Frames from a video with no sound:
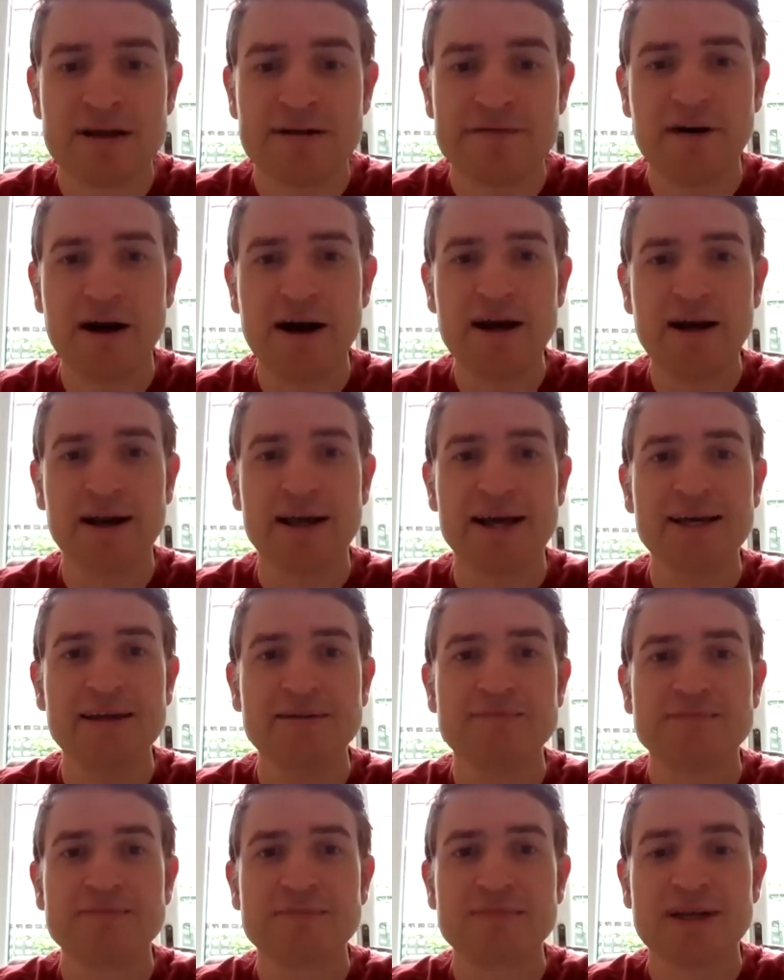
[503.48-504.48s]

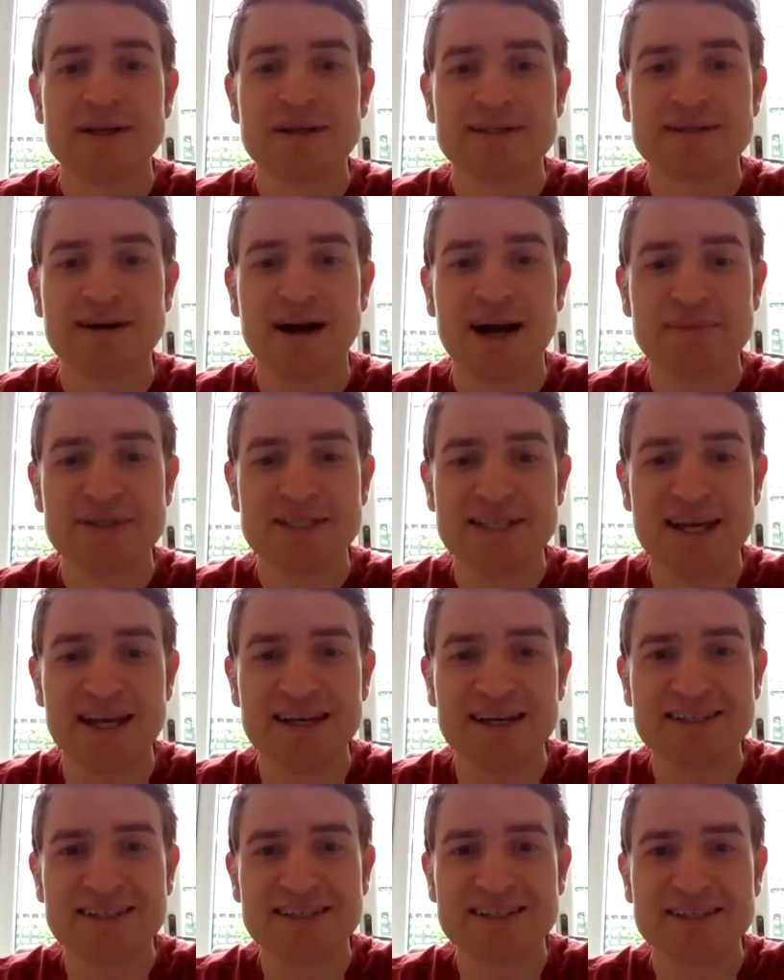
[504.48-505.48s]
Finally, type
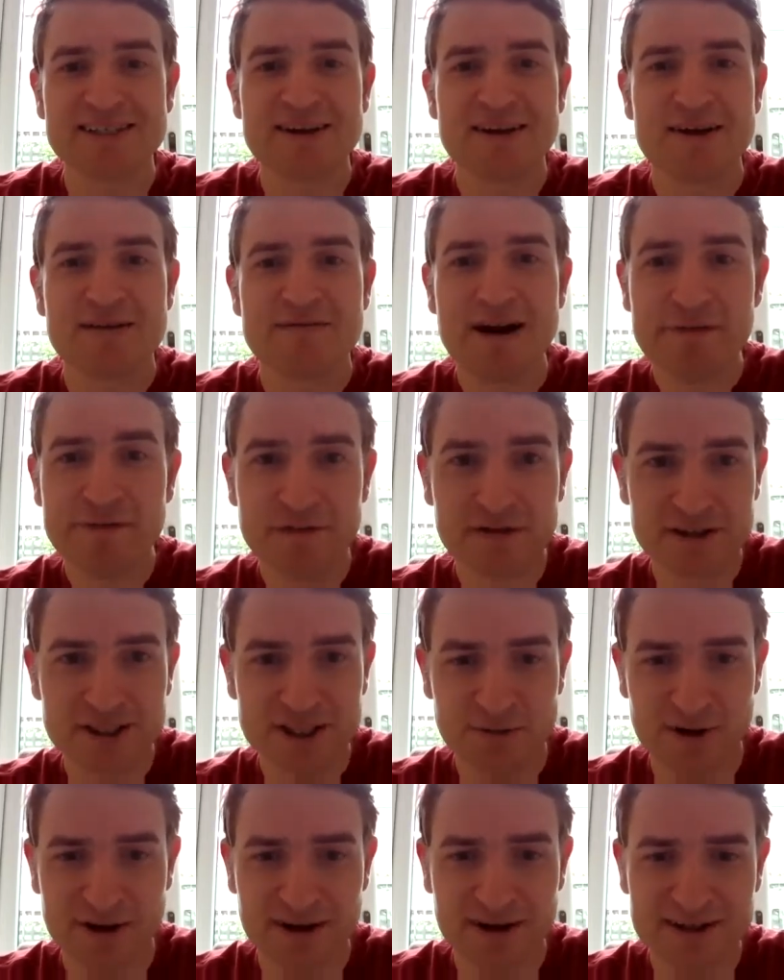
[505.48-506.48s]
6,
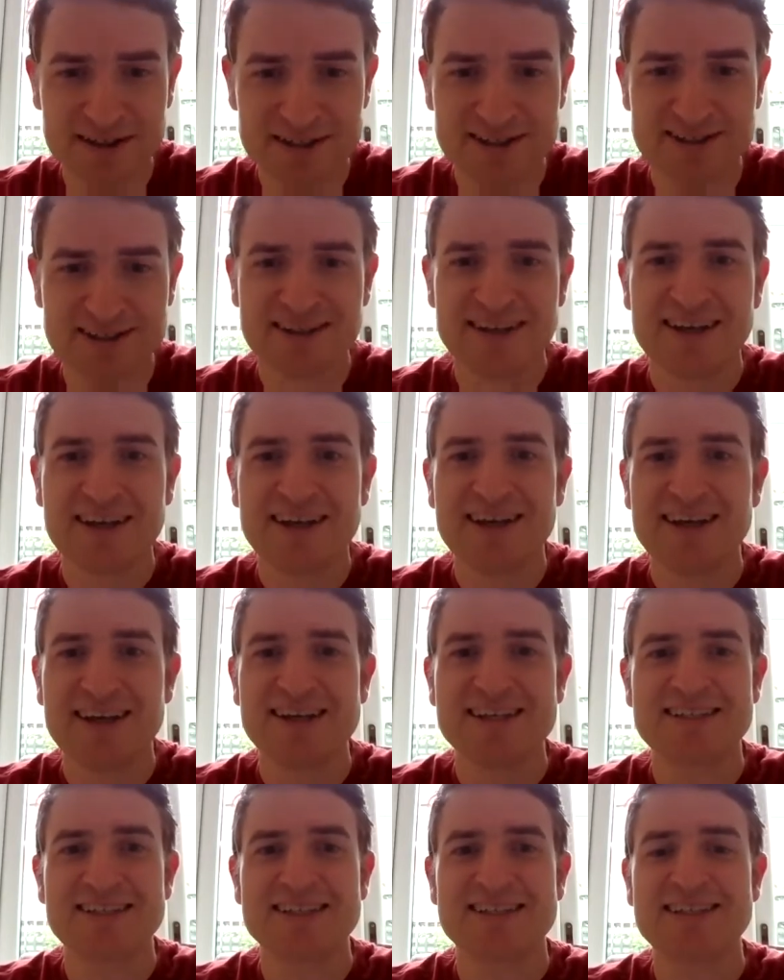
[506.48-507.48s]
reference works,
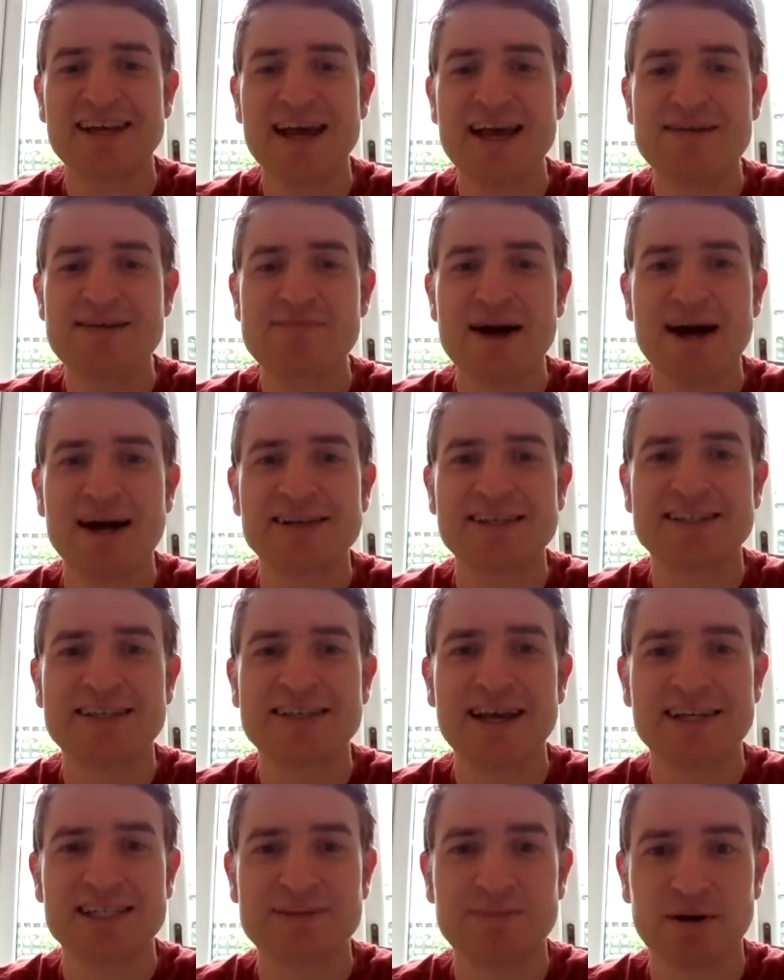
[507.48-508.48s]
is the same as
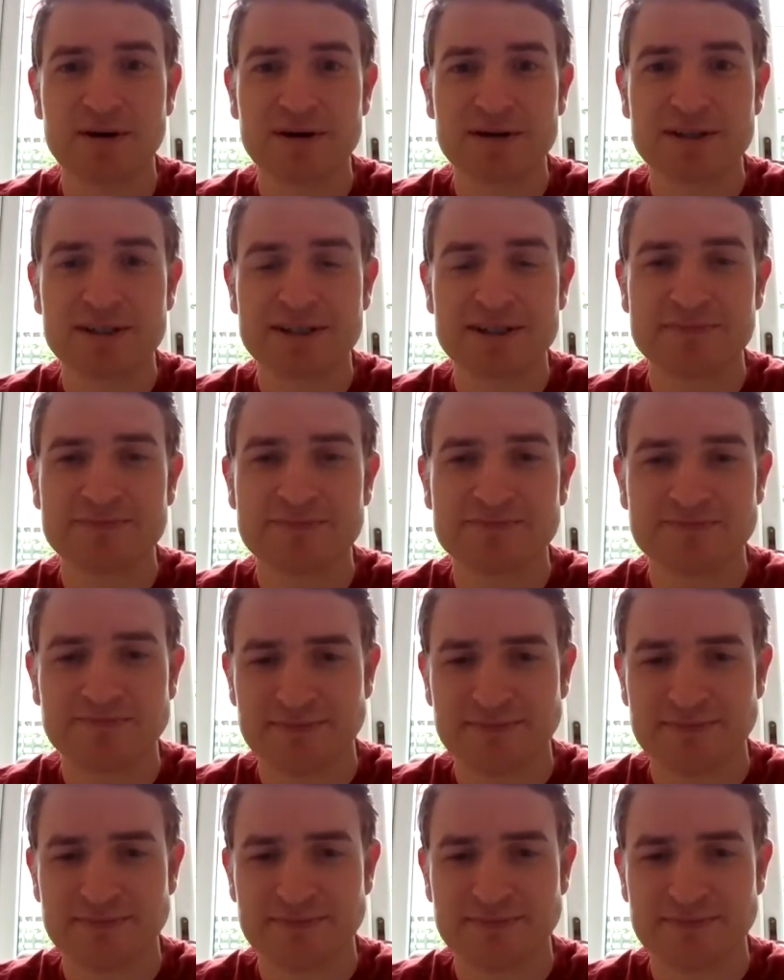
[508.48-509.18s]
textbooks.